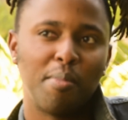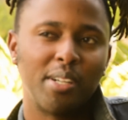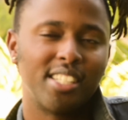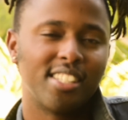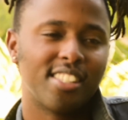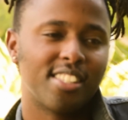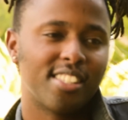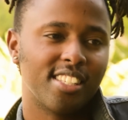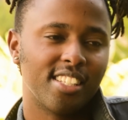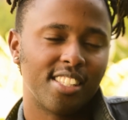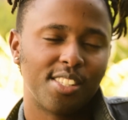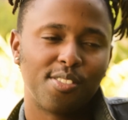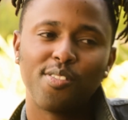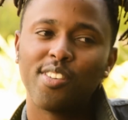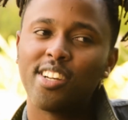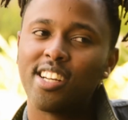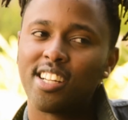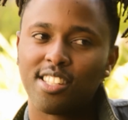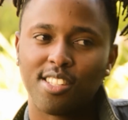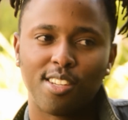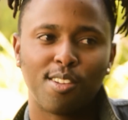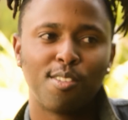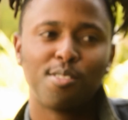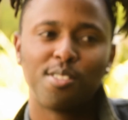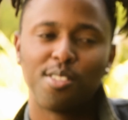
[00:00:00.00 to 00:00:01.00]
but it's very
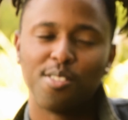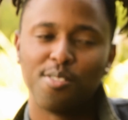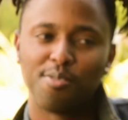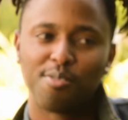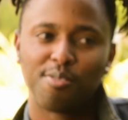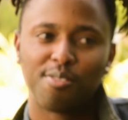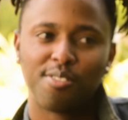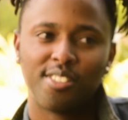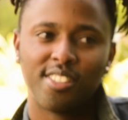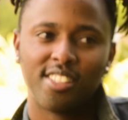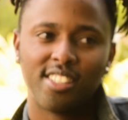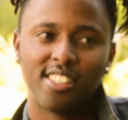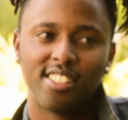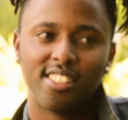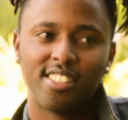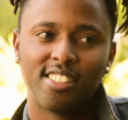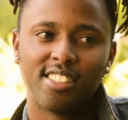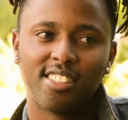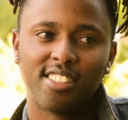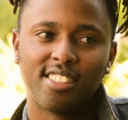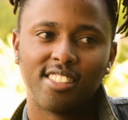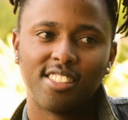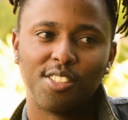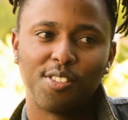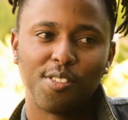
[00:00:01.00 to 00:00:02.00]
exclusive.
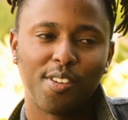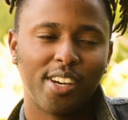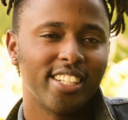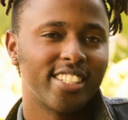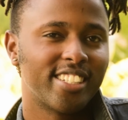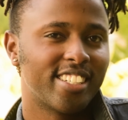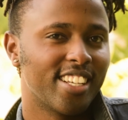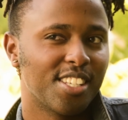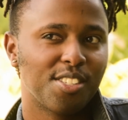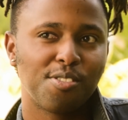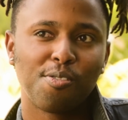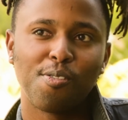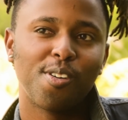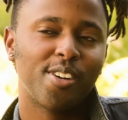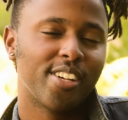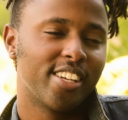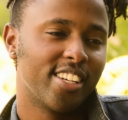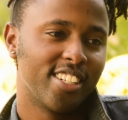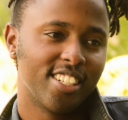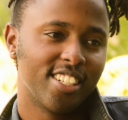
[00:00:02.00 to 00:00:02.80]
You can't just walk